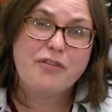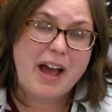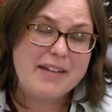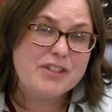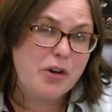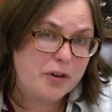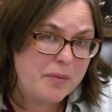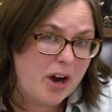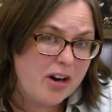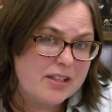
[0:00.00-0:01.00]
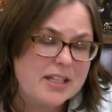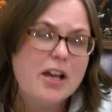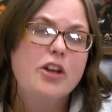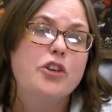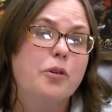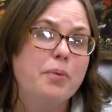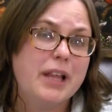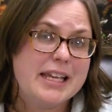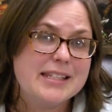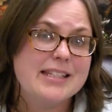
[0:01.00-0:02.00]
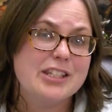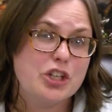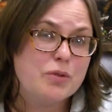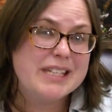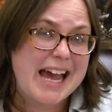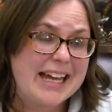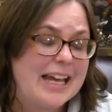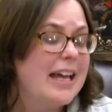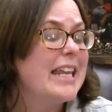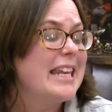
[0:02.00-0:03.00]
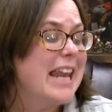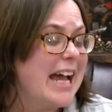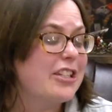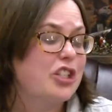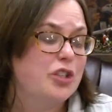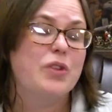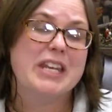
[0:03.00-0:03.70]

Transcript: 5 totem cards, you'll place this new deck next to the